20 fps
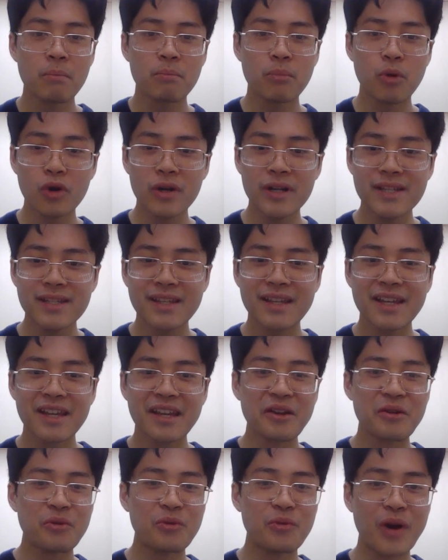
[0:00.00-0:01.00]
Boris,
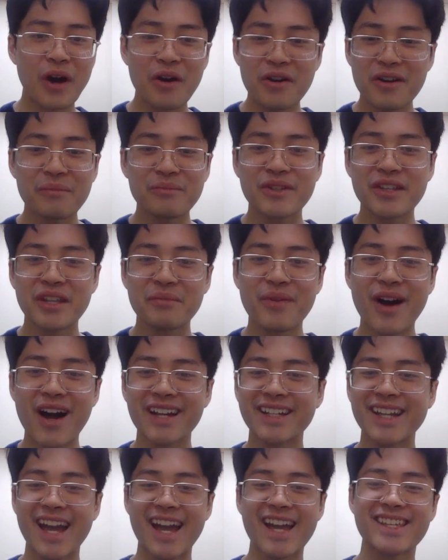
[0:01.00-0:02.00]
welcome to the
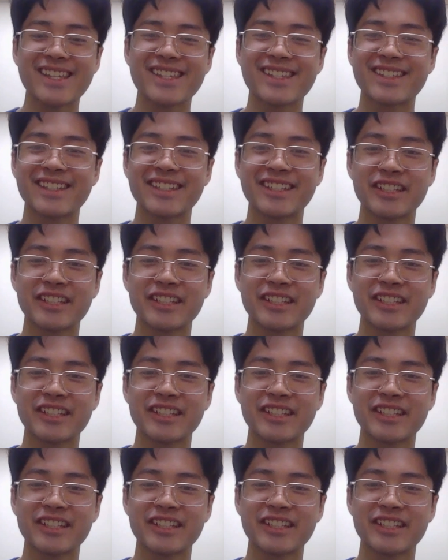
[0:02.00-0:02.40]
podcast.